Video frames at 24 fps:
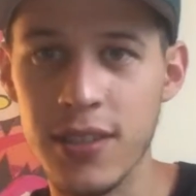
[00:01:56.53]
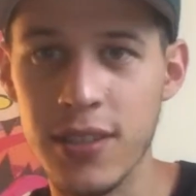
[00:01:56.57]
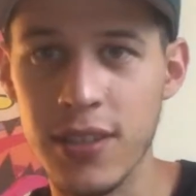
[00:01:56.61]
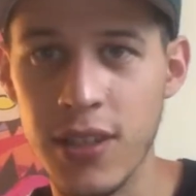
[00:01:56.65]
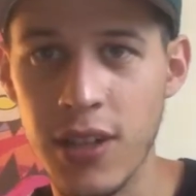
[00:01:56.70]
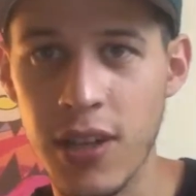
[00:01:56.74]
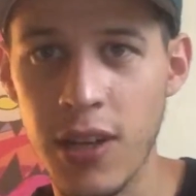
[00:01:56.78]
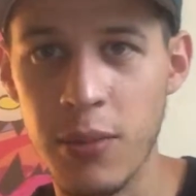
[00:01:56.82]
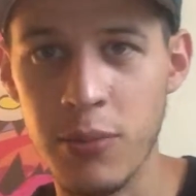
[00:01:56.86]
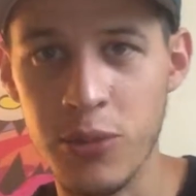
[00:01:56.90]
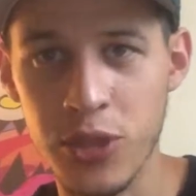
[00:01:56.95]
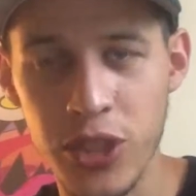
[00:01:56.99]
You
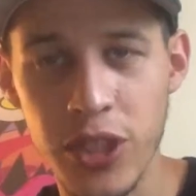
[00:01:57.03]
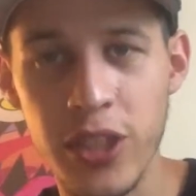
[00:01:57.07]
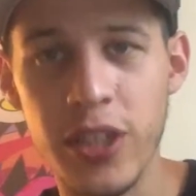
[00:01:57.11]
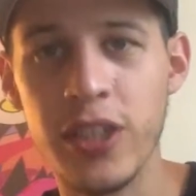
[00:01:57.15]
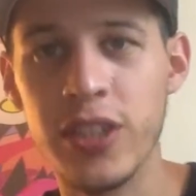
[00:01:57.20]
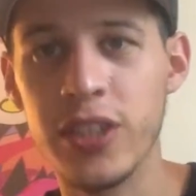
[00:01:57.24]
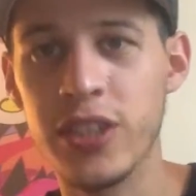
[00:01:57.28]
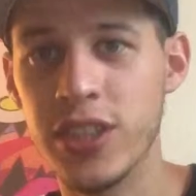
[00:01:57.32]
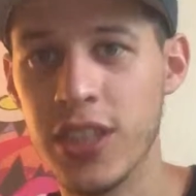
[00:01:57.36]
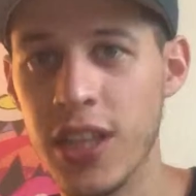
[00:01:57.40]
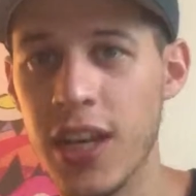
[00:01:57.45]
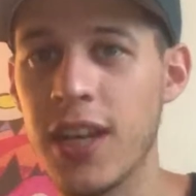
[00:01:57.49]
know, I'm
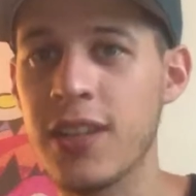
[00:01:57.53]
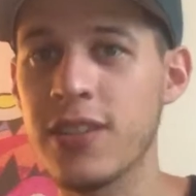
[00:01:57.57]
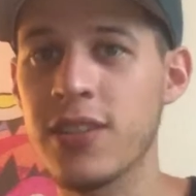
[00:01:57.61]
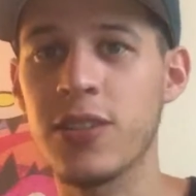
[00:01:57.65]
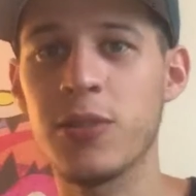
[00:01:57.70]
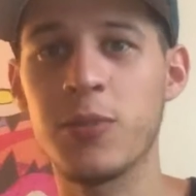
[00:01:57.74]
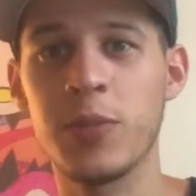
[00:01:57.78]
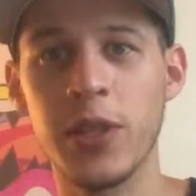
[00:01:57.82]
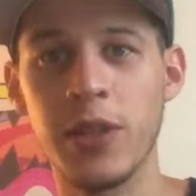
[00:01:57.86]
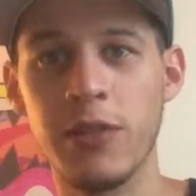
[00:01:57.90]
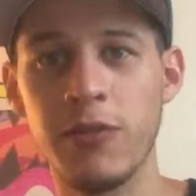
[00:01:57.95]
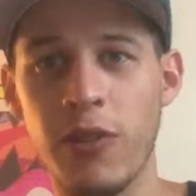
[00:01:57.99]
sure she has
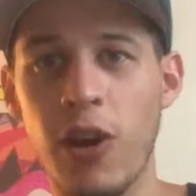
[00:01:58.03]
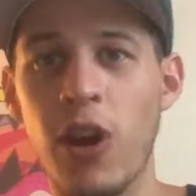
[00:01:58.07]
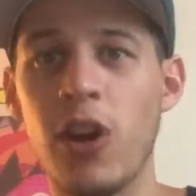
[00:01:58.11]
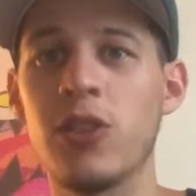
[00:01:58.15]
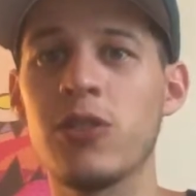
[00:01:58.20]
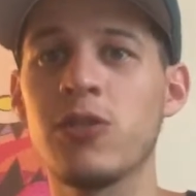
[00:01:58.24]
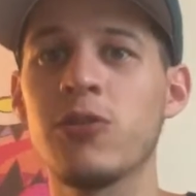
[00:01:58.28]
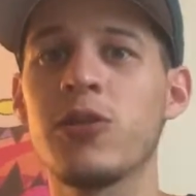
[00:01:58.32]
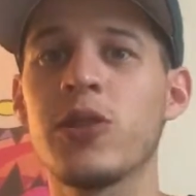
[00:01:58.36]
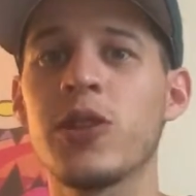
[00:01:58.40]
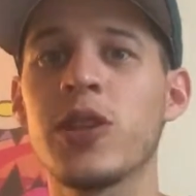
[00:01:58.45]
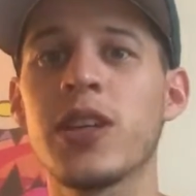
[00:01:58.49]
her big
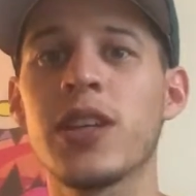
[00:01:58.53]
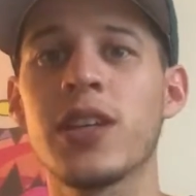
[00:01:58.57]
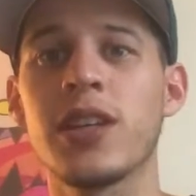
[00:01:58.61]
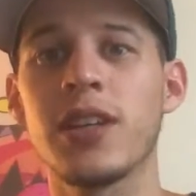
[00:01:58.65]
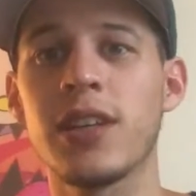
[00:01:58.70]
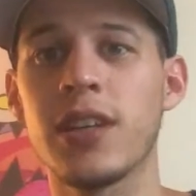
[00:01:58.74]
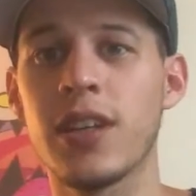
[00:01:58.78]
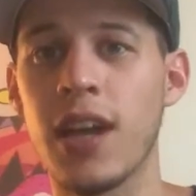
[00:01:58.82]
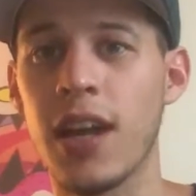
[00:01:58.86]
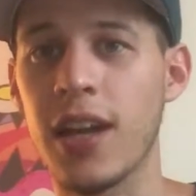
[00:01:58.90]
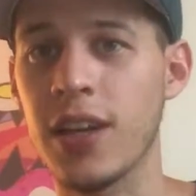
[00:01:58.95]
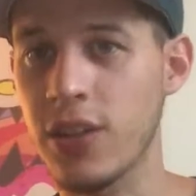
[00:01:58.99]
following,
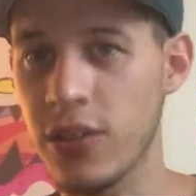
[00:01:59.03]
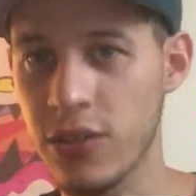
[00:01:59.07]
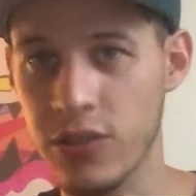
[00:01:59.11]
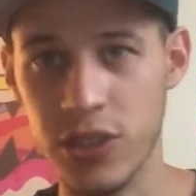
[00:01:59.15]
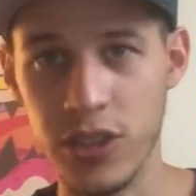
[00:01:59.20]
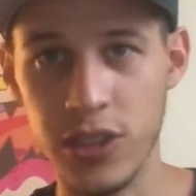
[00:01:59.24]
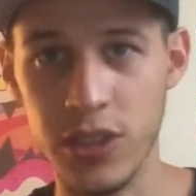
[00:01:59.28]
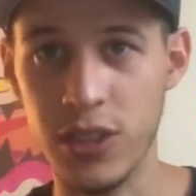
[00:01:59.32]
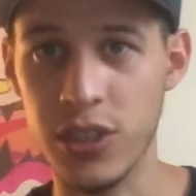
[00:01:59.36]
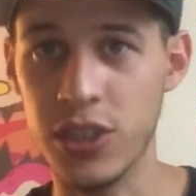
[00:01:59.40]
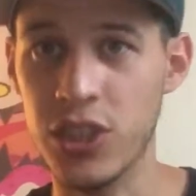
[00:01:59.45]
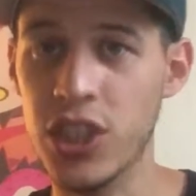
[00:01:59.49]
and I know
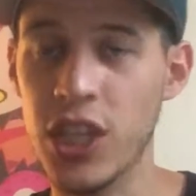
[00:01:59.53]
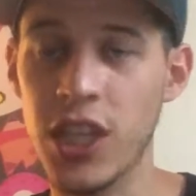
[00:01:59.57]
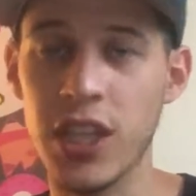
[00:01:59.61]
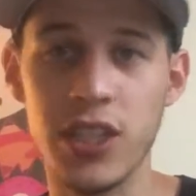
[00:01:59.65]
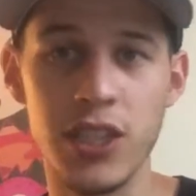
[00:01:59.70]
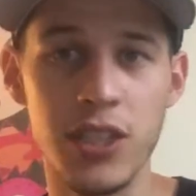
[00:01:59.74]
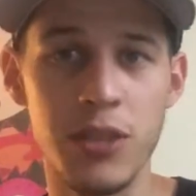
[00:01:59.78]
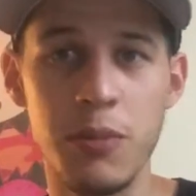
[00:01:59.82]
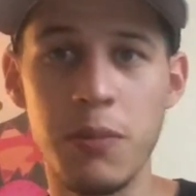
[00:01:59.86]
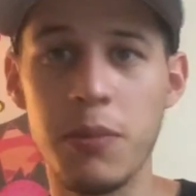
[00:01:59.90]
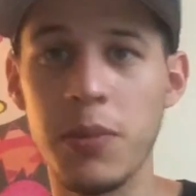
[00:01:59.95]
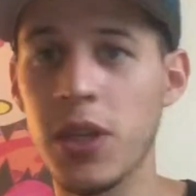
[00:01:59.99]
she's
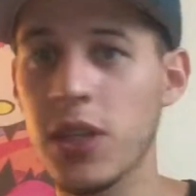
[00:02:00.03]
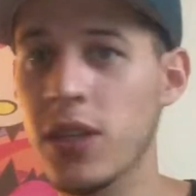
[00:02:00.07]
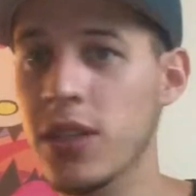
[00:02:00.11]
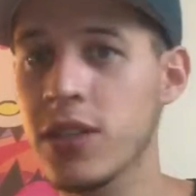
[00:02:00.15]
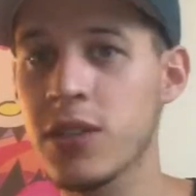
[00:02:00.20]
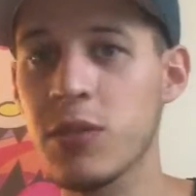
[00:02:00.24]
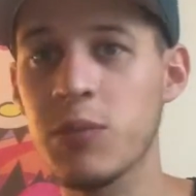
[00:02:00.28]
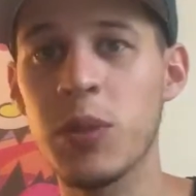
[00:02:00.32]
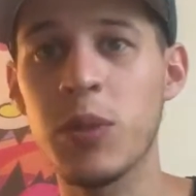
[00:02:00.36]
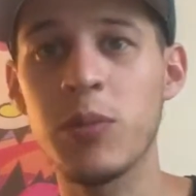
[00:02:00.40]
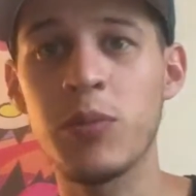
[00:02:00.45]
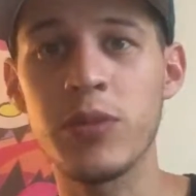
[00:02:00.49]
changed
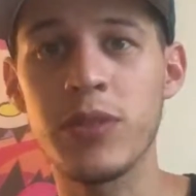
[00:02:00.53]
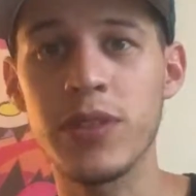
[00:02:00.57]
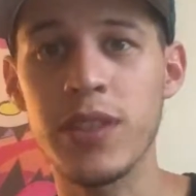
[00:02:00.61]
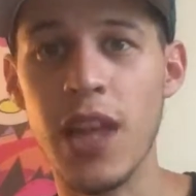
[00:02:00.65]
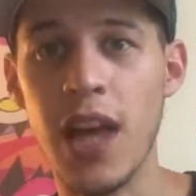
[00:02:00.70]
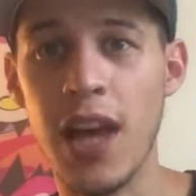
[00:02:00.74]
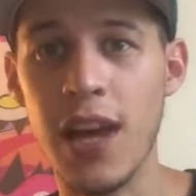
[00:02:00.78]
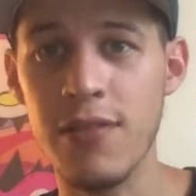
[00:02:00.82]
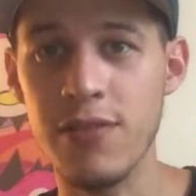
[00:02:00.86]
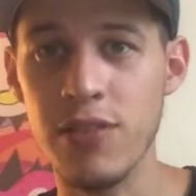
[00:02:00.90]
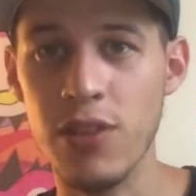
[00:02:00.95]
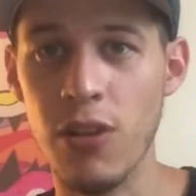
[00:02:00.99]
millions of people's
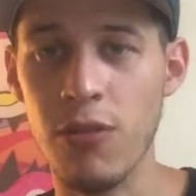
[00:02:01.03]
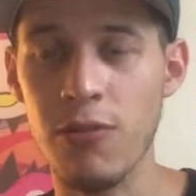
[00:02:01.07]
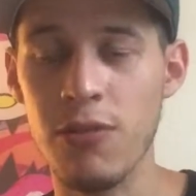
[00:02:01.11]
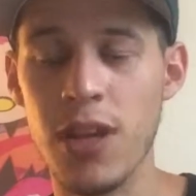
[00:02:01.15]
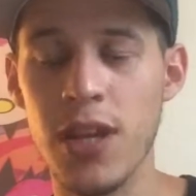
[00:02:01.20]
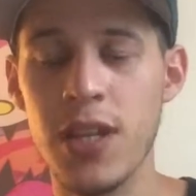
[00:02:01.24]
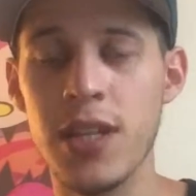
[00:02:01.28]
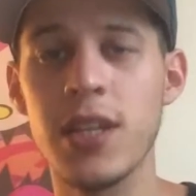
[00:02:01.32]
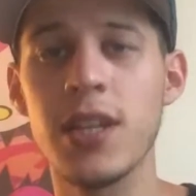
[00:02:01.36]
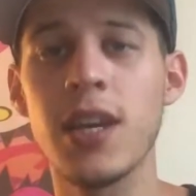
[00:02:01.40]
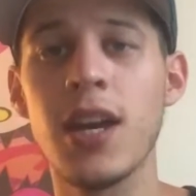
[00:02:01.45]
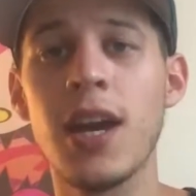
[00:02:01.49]
lives
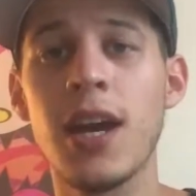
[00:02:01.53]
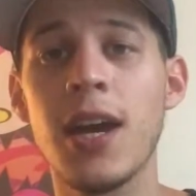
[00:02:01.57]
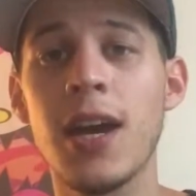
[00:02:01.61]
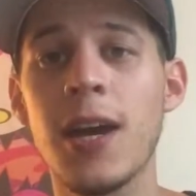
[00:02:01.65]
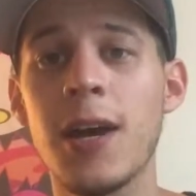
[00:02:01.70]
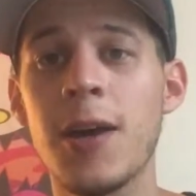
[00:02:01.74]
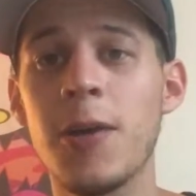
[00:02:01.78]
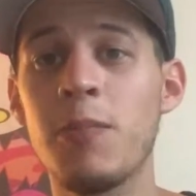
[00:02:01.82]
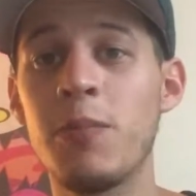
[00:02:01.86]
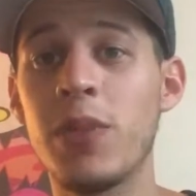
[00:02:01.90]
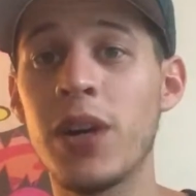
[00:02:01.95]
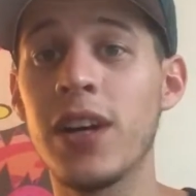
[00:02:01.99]
already.
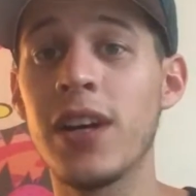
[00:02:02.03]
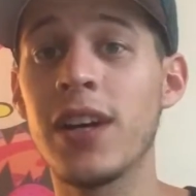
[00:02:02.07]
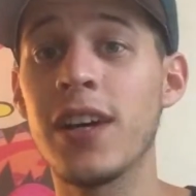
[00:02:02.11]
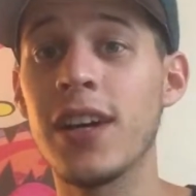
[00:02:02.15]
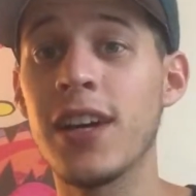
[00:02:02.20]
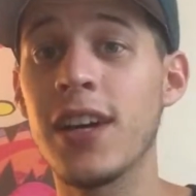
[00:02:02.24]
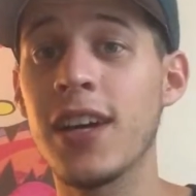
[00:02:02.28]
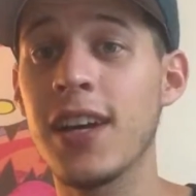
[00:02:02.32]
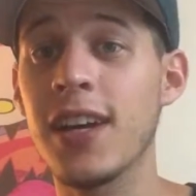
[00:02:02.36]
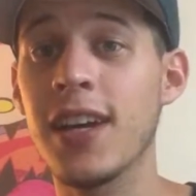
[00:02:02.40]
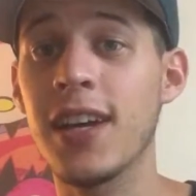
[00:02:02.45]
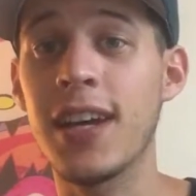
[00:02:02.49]

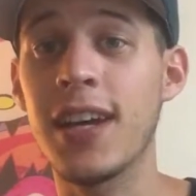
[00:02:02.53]
But